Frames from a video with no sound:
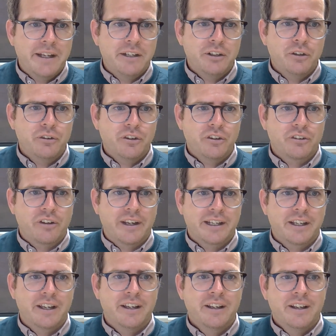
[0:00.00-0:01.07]
and then use it as like
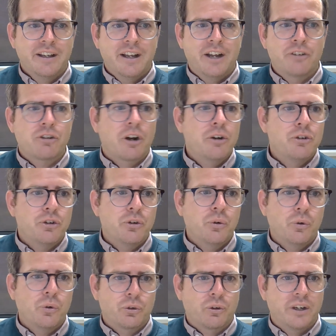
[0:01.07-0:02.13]
a, a Trojan
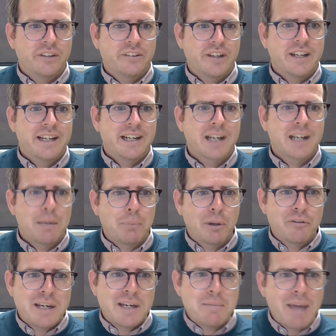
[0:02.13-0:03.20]
horse, right? Sending a couple
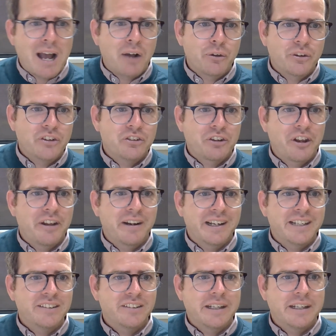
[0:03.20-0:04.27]
of emails
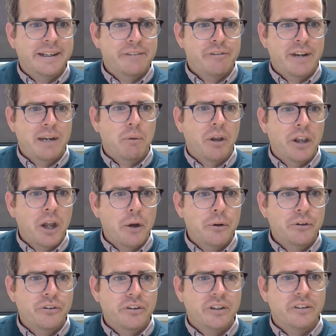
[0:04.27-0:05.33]
internally and seeing if anyone
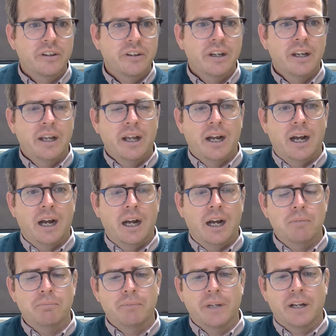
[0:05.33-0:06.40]
notices. Right.
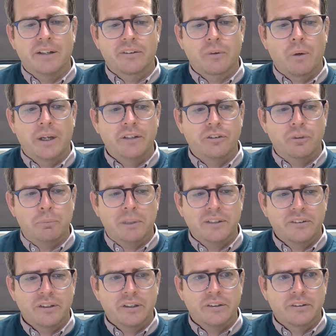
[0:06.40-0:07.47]
Um, you know, it's quite
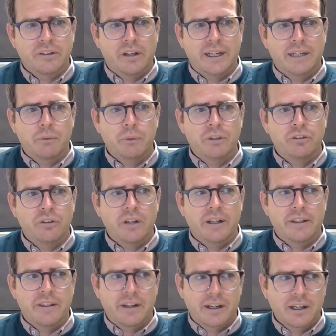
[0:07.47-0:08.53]
duplicitous. Like we, uh,
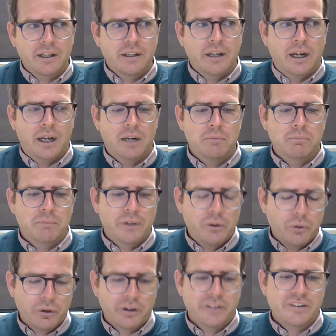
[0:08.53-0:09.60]
the um, the
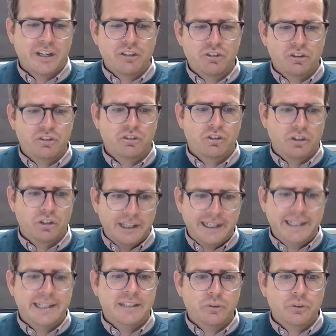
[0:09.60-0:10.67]
organisation should
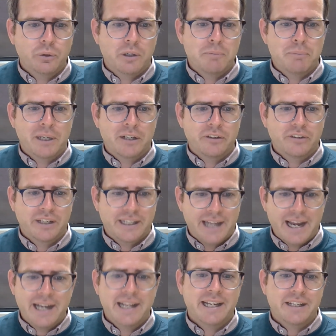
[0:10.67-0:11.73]
lean into it because
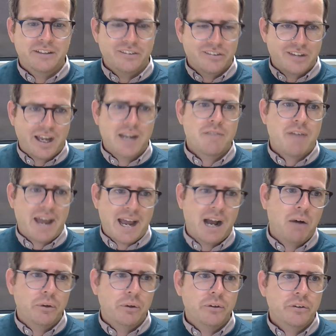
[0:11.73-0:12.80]
again, it can save
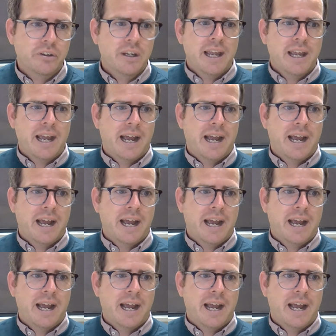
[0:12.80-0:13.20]
hours